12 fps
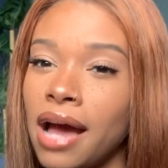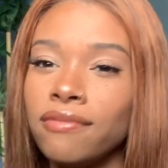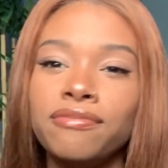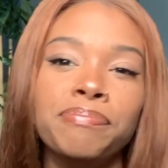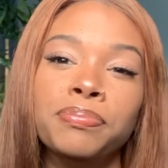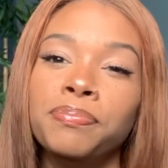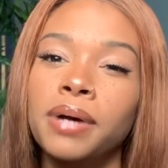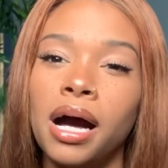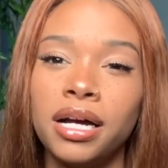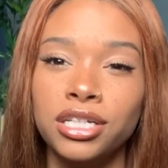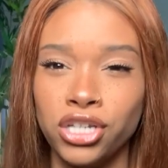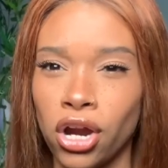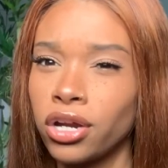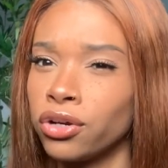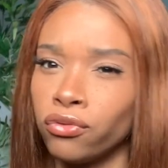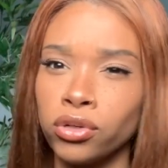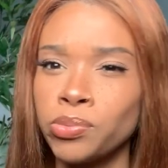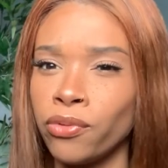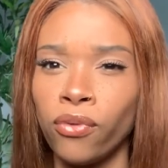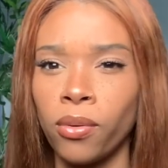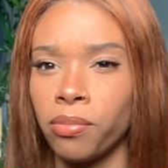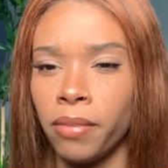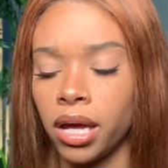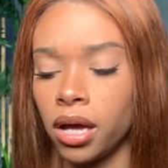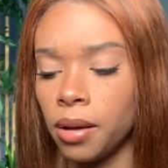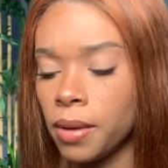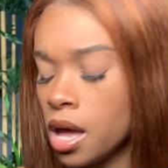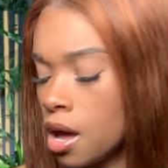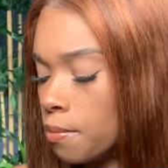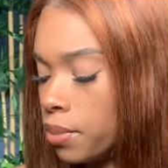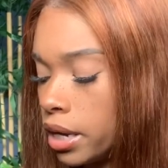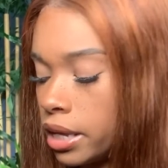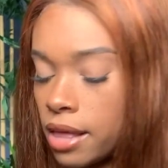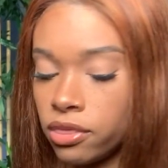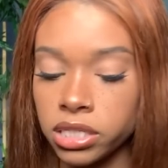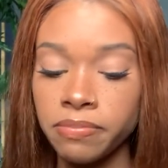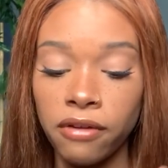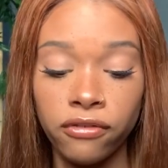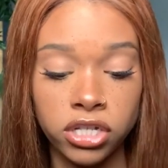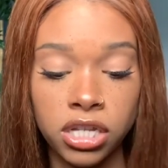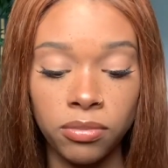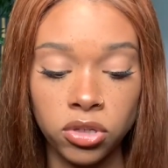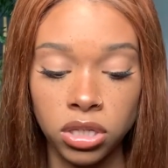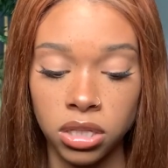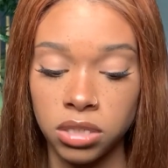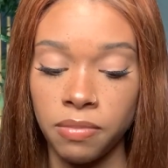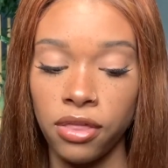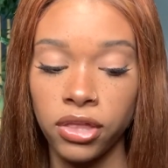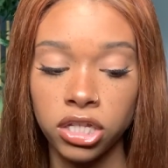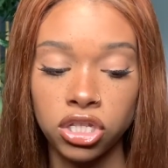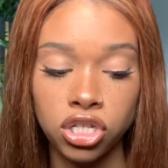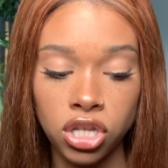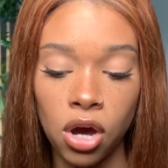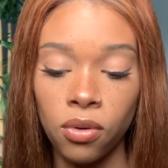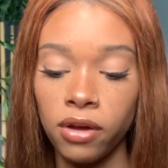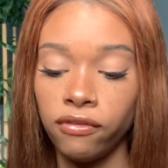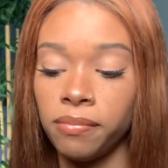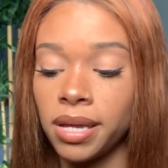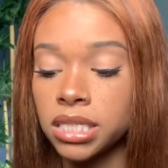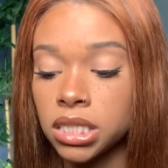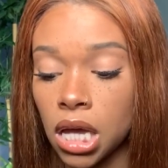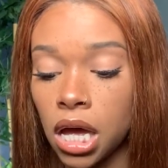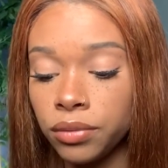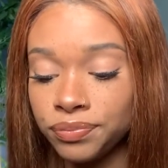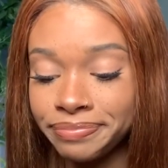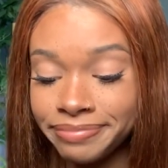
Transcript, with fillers: I've uh, darkened roots before with makeup, but this is my first time using this method. So if it messes up,